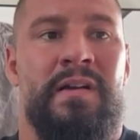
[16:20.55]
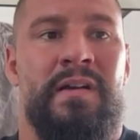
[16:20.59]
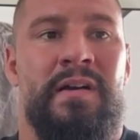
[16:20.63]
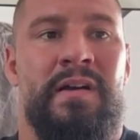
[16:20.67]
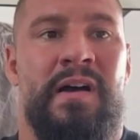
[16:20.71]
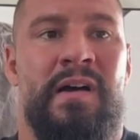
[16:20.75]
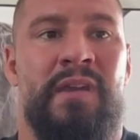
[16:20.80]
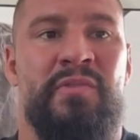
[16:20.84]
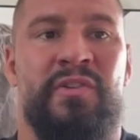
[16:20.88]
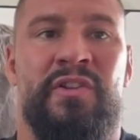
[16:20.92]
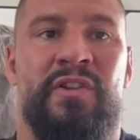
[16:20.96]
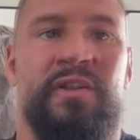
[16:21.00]

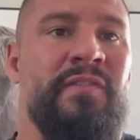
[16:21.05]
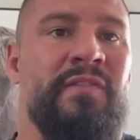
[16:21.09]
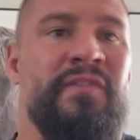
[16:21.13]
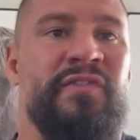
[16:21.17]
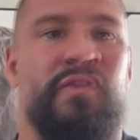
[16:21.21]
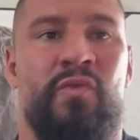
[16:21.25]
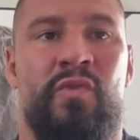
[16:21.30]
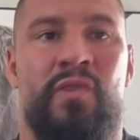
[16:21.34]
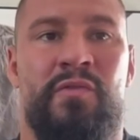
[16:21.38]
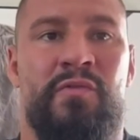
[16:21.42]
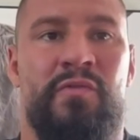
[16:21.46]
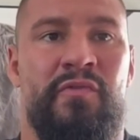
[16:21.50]
I would love to
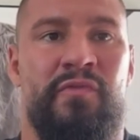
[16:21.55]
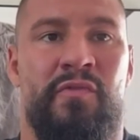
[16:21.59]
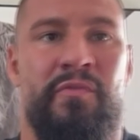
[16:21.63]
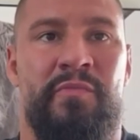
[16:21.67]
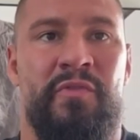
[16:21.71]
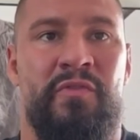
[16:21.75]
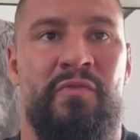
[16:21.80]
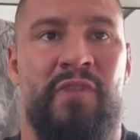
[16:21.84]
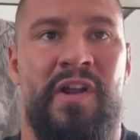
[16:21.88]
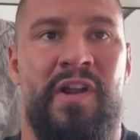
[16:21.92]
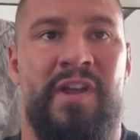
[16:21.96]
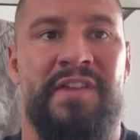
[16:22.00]
work with
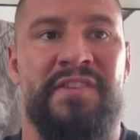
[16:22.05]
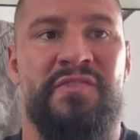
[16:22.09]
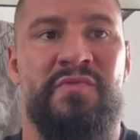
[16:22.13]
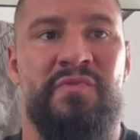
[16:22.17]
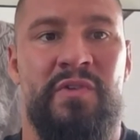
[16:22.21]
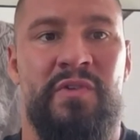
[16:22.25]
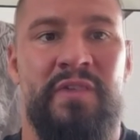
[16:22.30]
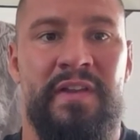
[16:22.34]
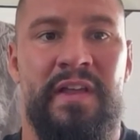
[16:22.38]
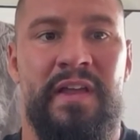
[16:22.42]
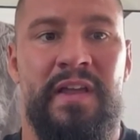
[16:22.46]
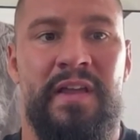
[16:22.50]
Roman Reigns
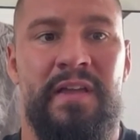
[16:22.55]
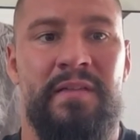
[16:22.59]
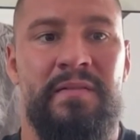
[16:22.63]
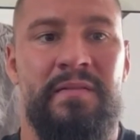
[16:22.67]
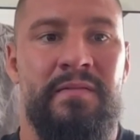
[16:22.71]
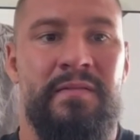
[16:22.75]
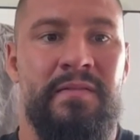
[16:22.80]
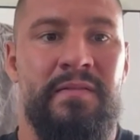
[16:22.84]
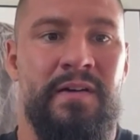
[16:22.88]
one day.